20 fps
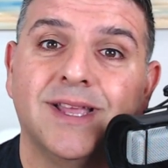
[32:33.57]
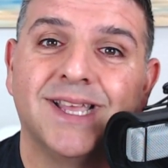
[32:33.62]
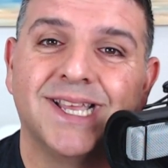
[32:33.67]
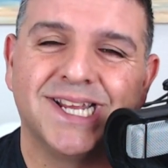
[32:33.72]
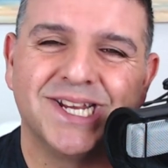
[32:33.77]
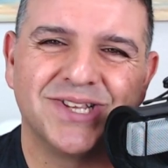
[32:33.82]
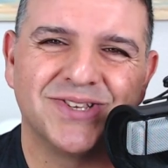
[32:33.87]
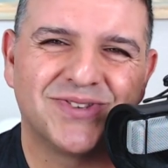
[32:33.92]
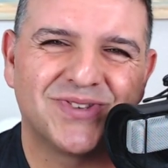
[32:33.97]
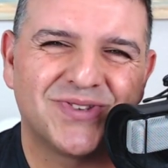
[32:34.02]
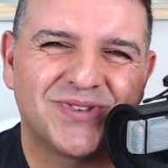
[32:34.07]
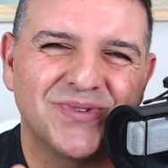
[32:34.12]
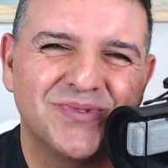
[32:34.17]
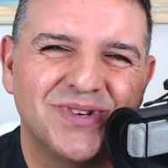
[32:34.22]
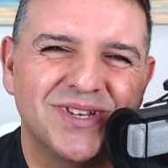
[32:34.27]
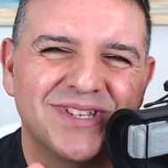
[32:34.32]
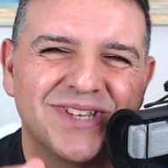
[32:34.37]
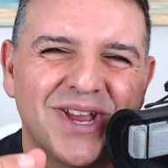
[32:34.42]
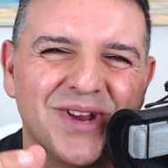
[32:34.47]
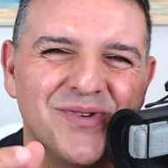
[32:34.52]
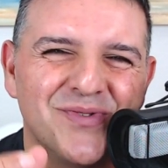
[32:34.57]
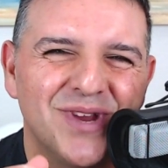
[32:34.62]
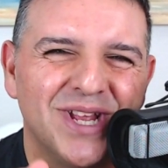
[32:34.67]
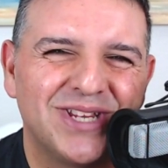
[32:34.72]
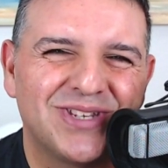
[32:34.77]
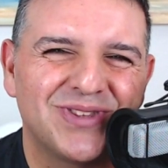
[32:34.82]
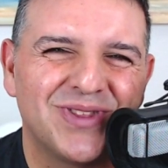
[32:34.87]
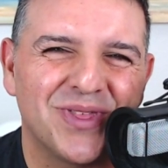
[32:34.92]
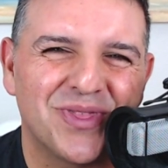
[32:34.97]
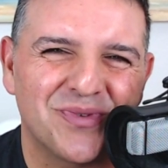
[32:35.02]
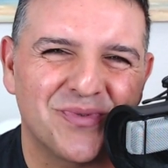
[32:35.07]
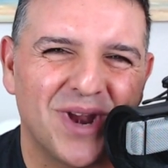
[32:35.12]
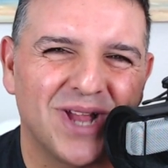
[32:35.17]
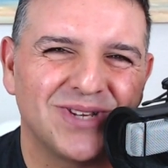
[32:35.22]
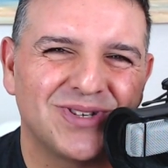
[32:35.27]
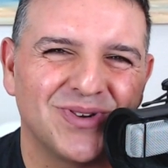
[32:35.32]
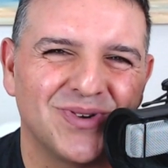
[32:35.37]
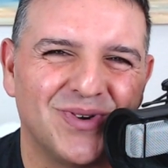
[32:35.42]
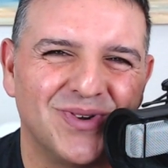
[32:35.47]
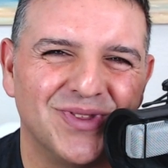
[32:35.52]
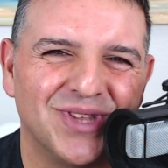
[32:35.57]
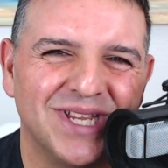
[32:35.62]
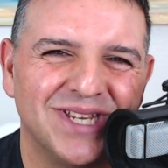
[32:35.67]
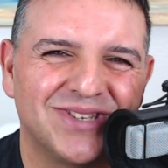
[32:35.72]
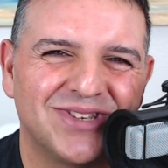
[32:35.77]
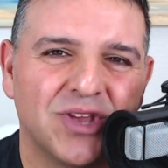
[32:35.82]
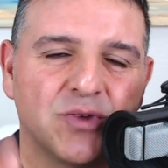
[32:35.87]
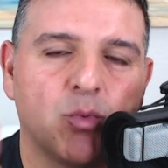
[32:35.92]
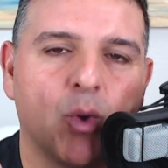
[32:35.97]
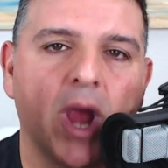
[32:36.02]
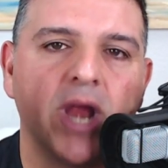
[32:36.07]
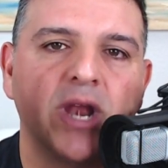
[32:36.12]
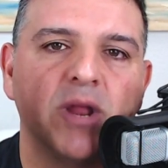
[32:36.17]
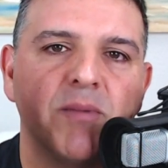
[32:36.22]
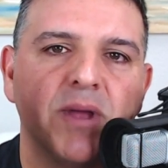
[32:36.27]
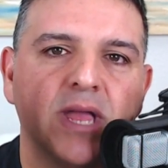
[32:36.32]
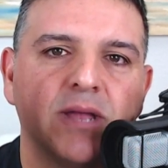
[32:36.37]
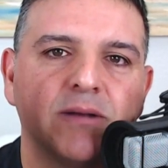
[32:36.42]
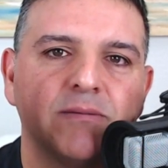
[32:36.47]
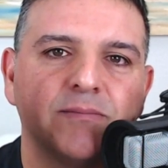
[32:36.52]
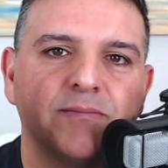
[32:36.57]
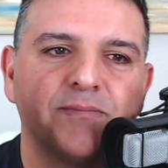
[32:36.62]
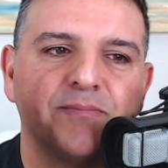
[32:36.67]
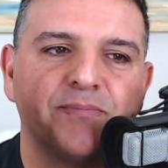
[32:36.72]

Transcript: And as soon as I reached the threshold, he said, Wait a minute.